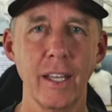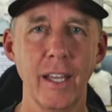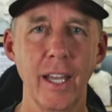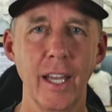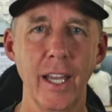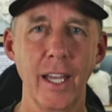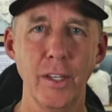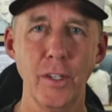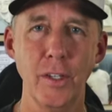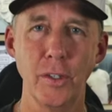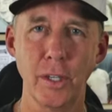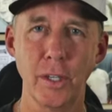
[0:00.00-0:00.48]

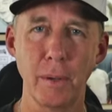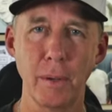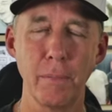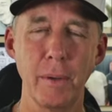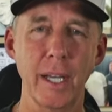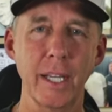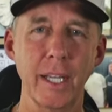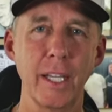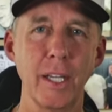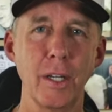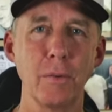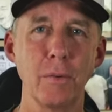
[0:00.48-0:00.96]
and you come
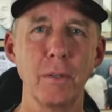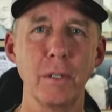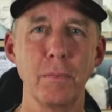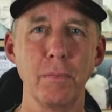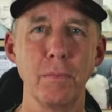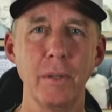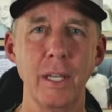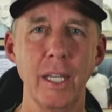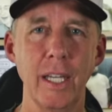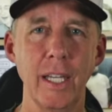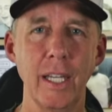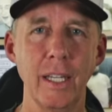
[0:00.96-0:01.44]
back here with
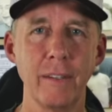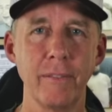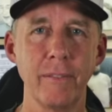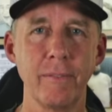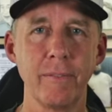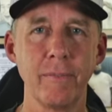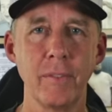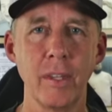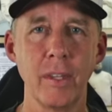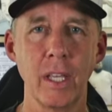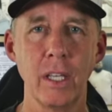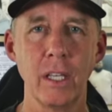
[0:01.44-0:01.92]
me,
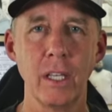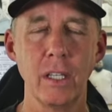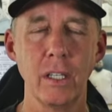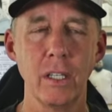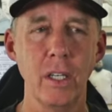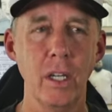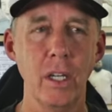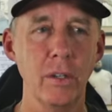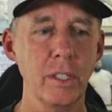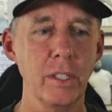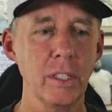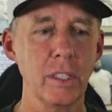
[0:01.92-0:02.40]

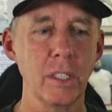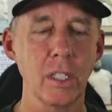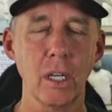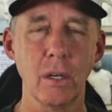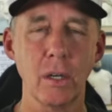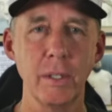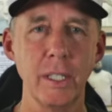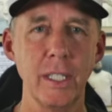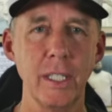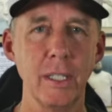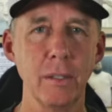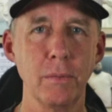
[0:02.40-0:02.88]
notice that all
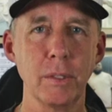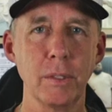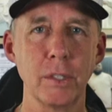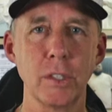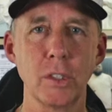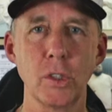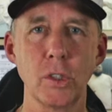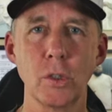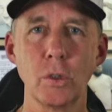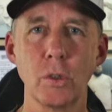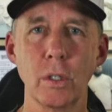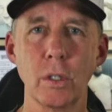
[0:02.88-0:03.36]
we did was a
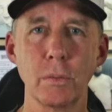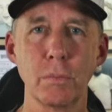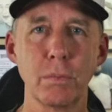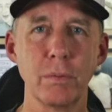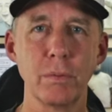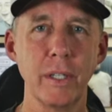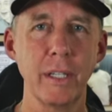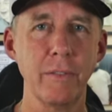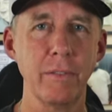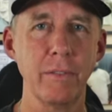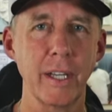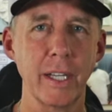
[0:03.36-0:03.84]
short,
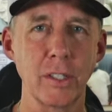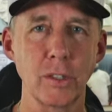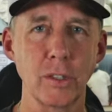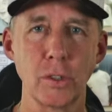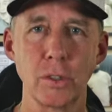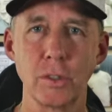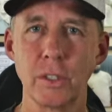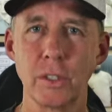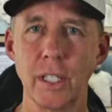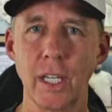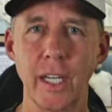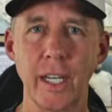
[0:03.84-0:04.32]
brief
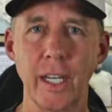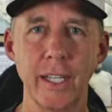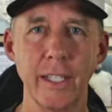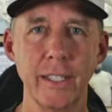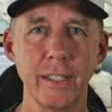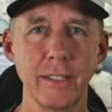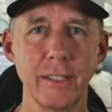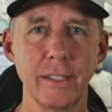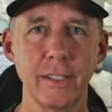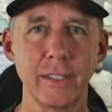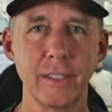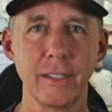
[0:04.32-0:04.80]

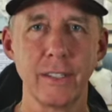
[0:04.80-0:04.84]
exercise